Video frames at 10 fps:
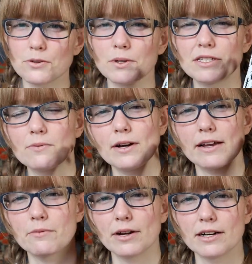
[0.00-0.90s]
The reason
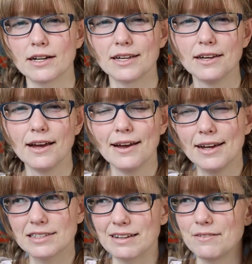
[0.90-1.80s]
why I rated it
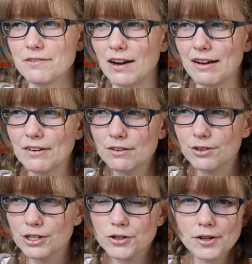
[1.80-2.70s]
75 out of
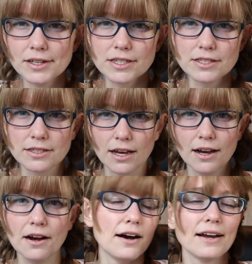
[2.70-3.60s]
100 is
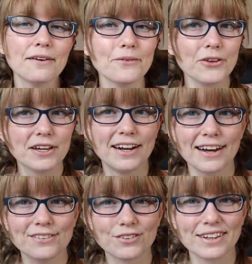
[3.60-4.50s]
I didn't really
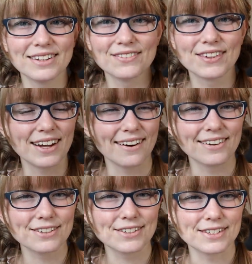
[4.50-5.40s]
connect with any of the
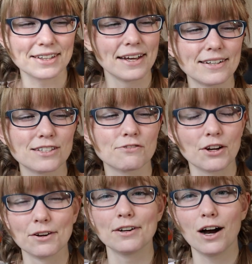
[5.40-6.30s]
characters, that is a
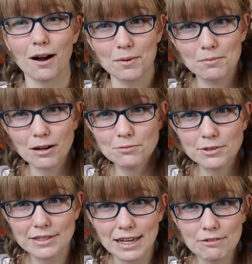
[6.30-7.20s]
very common problem
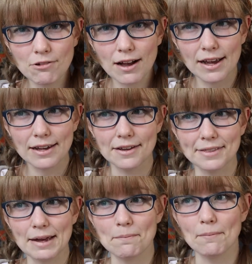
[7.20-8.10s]
with sci-fi,
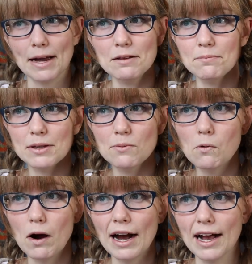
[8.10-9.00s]
and that might be
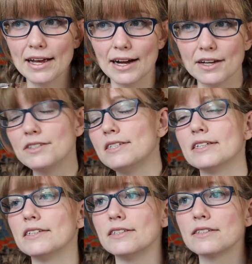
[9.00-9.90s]
why I
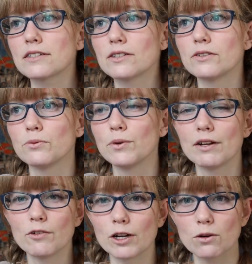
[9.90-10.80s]
didn't
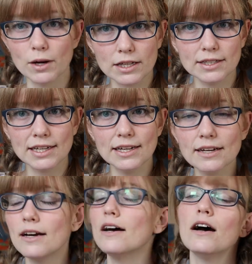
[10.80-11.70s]
read it very
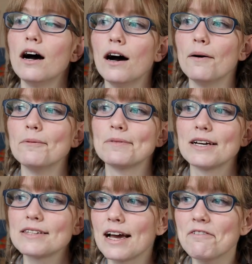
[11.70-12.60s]
quickly,
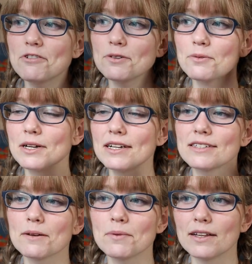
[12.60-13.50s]
because after reading
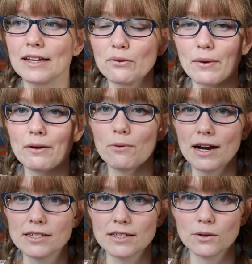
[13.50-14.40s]
something like Red
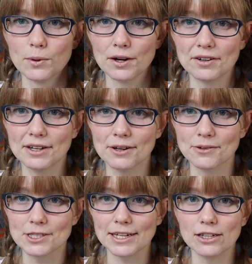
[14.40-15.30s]
Rising, where it
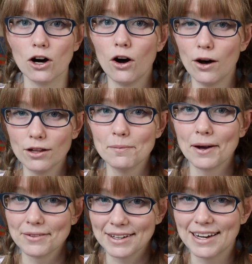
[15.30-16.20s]
was like all
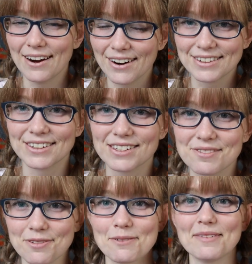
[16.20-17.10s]
about the
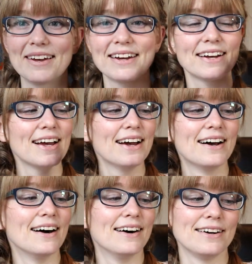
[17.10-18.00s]
characters for me,
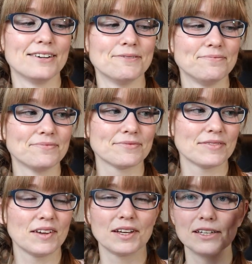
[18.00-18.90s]

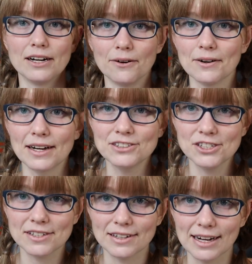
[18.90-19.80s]
you know,
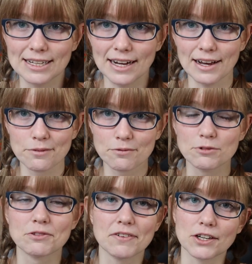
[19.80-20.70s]
I
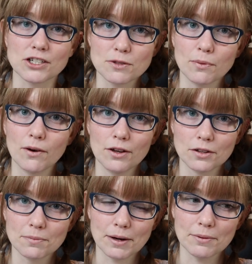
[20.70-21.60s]
was very
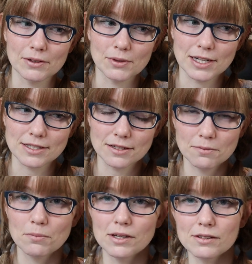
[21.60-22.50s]
spoiled by Red
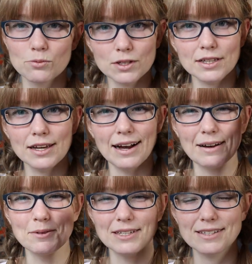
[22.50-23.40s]
Rising. But really,
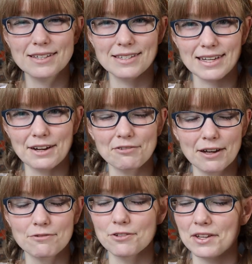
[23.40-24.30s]
I'm into the
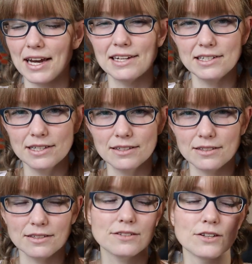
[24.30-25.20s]
sci-fi for the
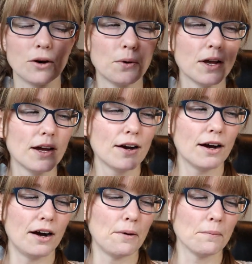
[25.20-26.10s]
ideas, so
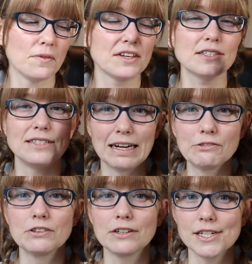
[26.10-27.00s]
this
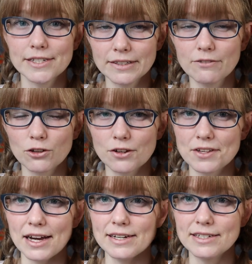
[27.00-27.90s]
definitely delivered on
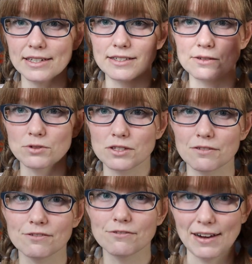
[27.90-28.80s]
the ideas. It was
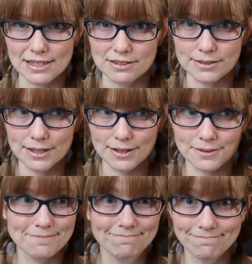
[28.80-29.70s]

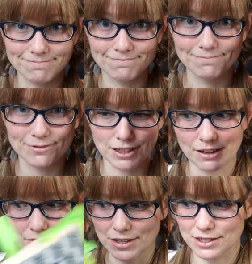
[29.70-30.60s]
fascinating.
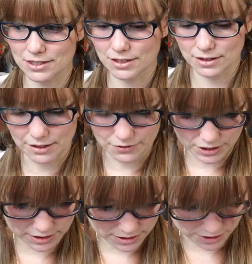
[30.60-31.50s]
Loved this, loved it.